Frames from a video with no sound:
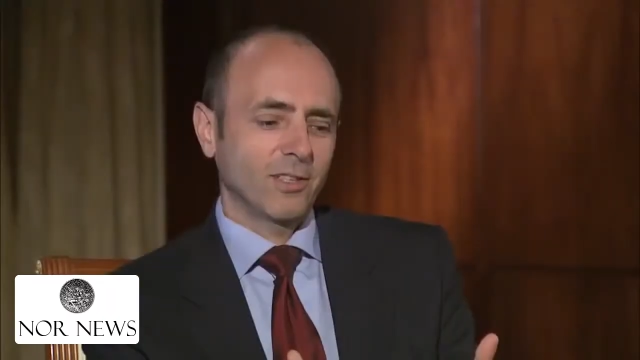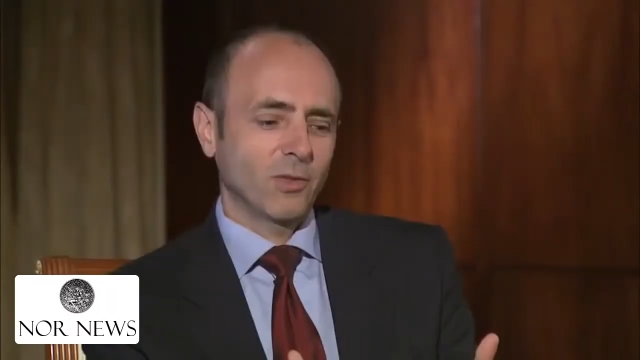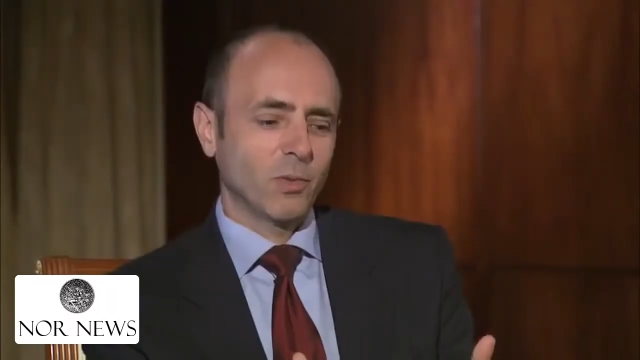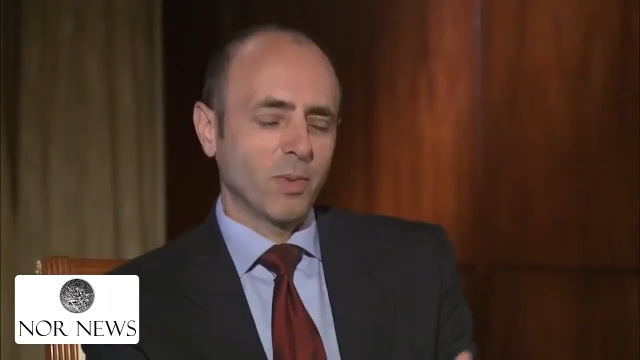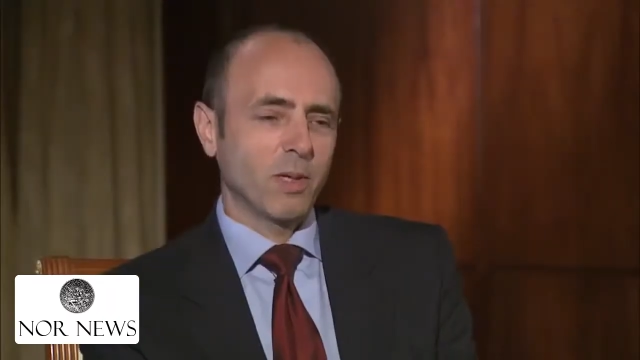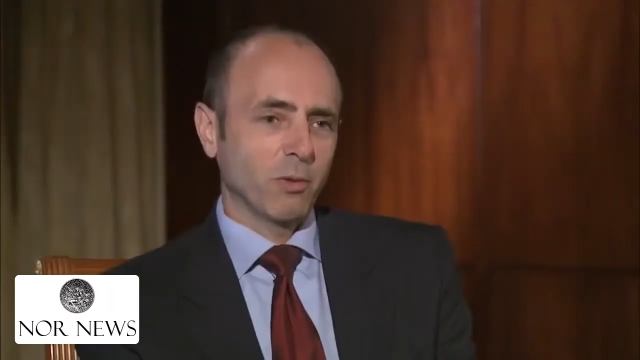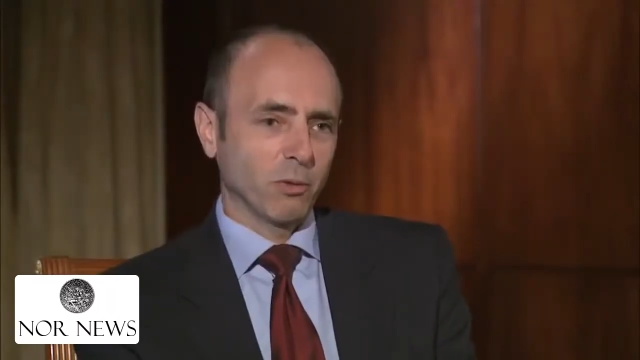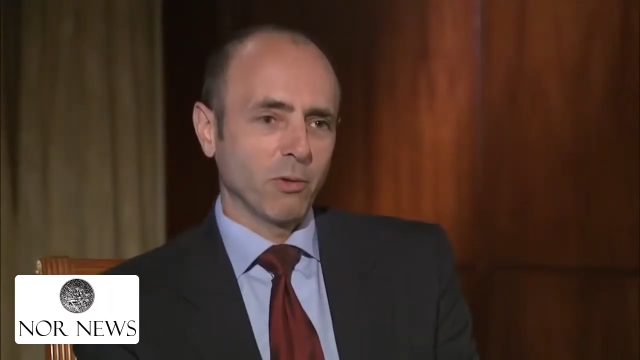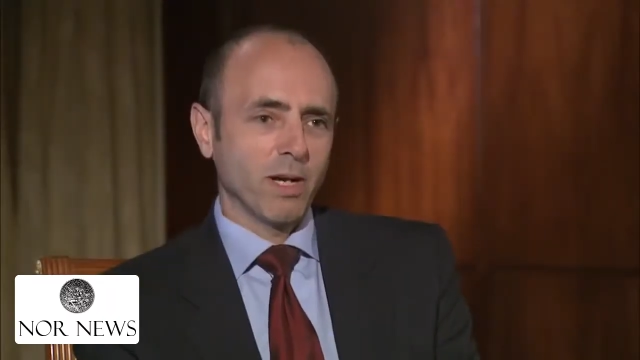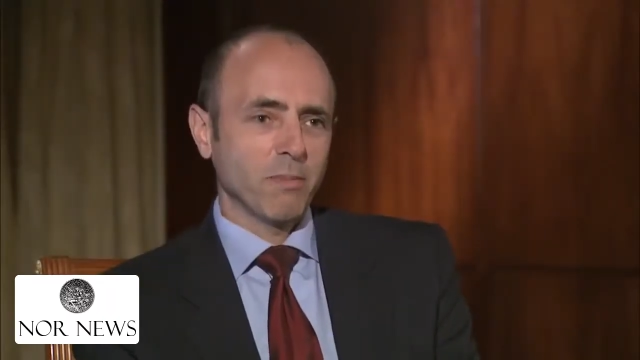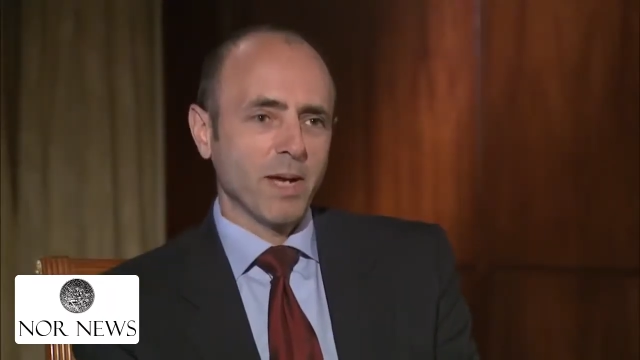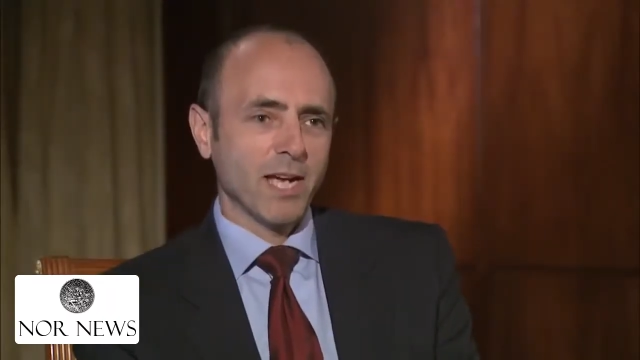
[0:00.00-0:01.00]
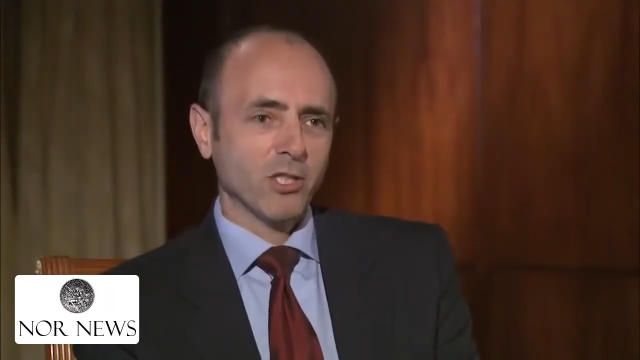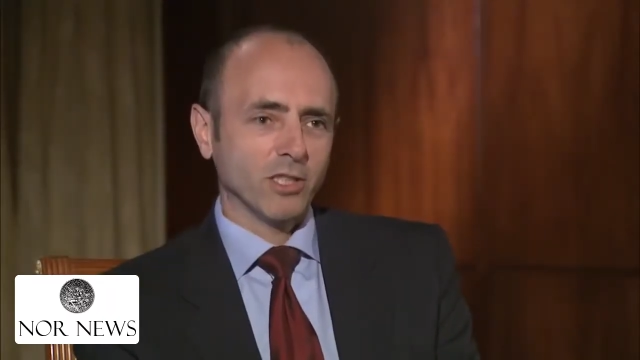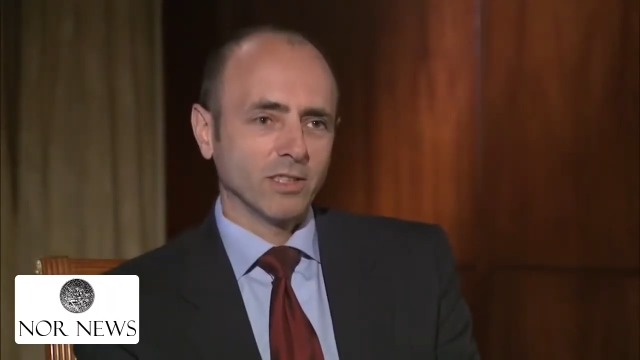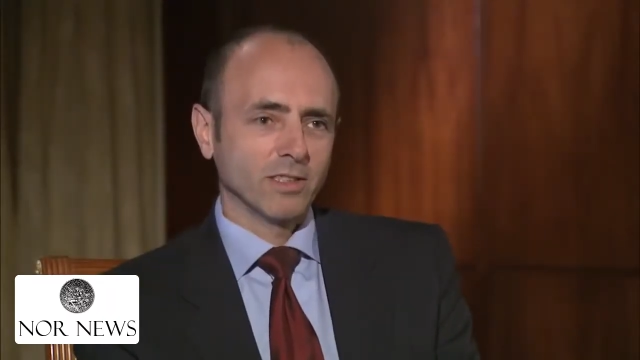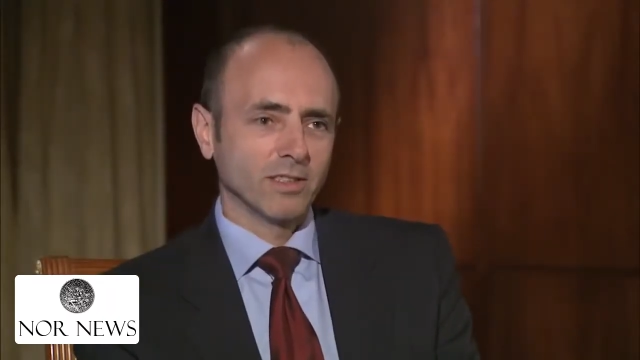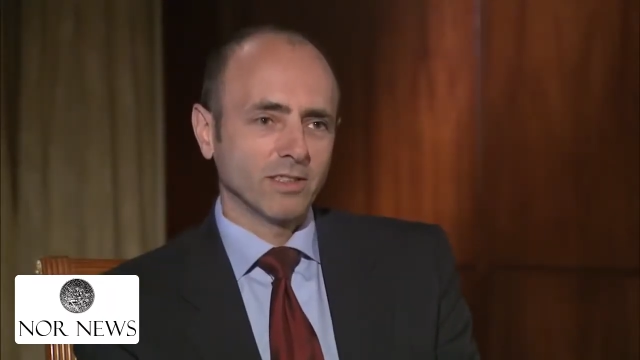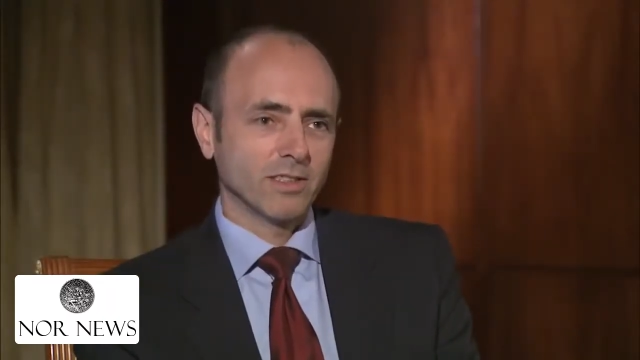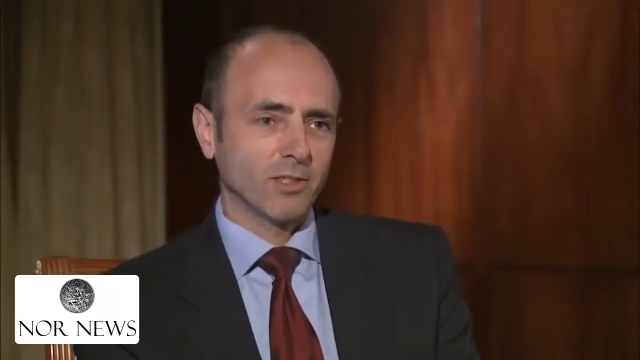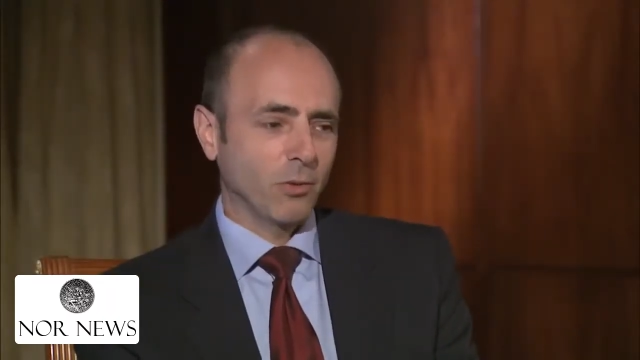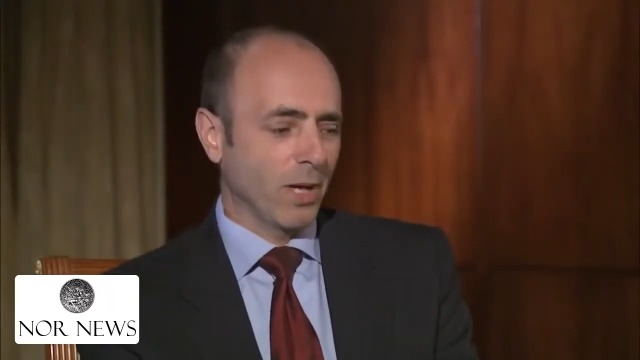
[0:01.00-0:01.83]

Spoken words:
You speak with great passion. You